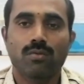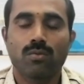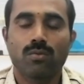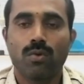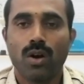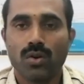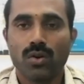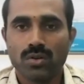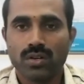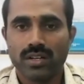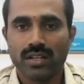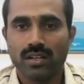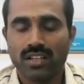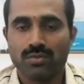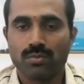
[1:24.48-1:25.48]
what to
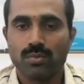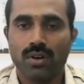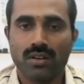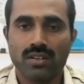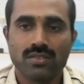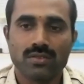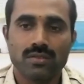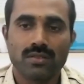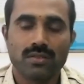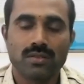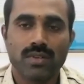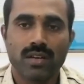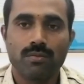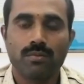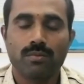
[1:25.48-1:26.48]
respond. So
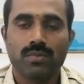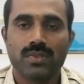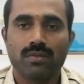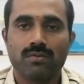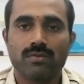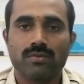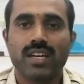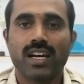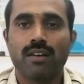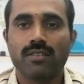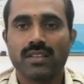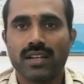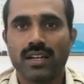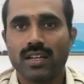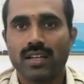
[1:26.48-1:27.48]
if we have
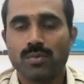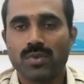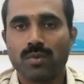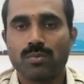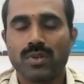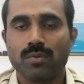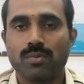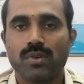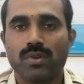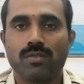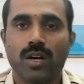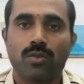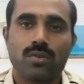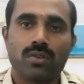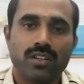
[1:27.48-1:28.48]
three types of people, we
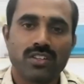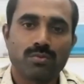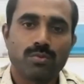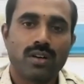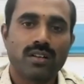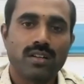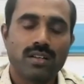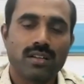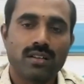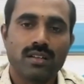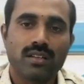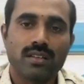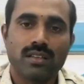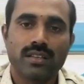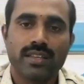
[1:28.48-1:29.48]
have to respond it
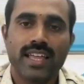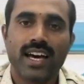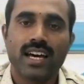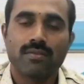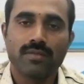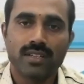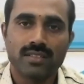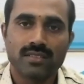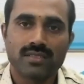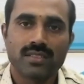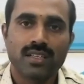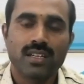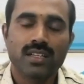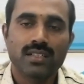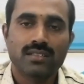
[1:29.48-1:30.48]
in their ways.
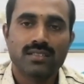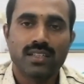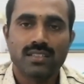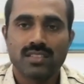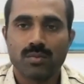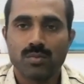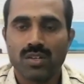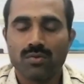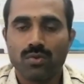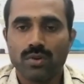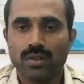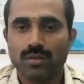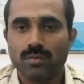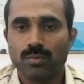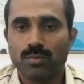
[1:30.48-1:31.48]
For example, if
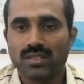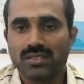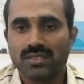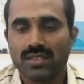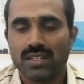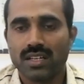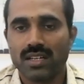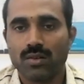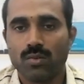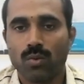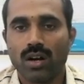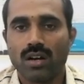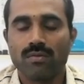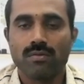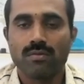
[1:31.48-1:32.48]
a person in
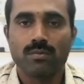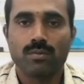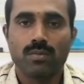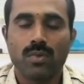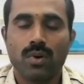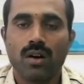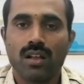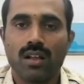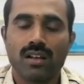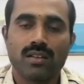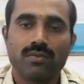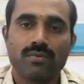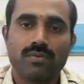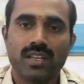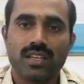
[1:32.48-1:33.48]
one model, if
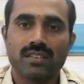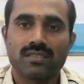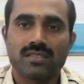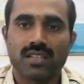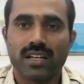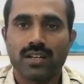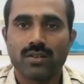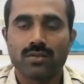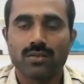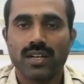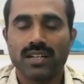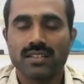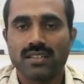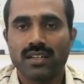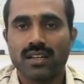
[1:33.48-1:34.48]
he is trying to
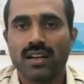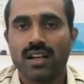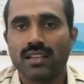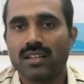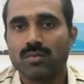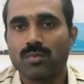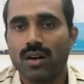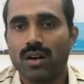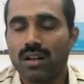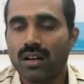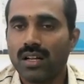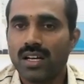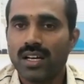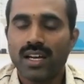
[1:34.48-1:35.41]
answer it in another model,